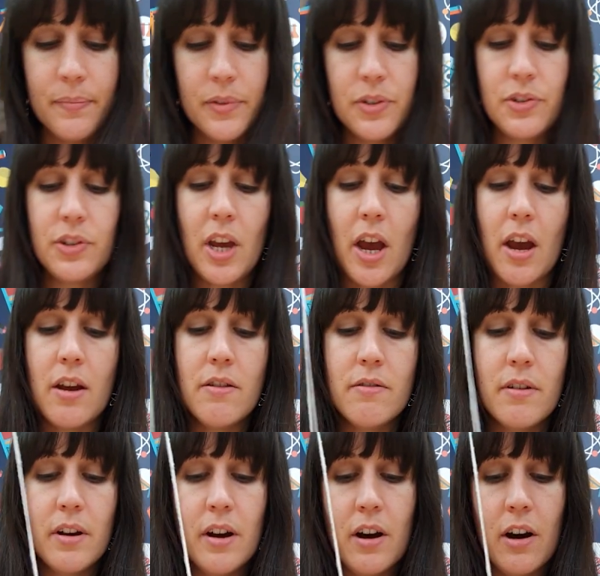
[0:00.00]
so
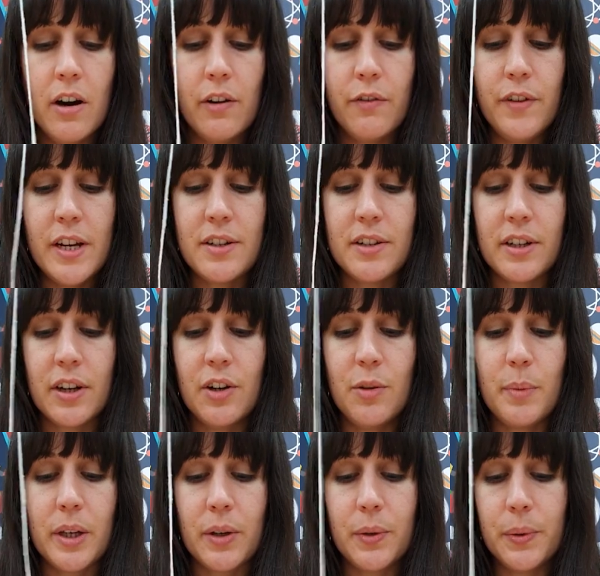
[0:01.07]
our fish cannot
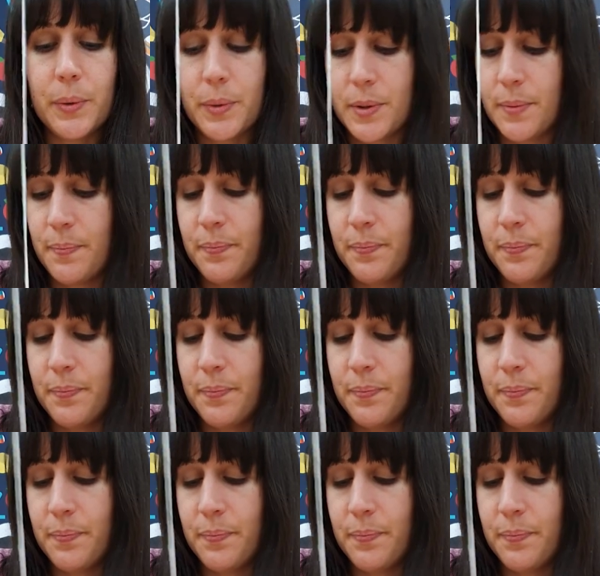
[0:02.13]
be caught.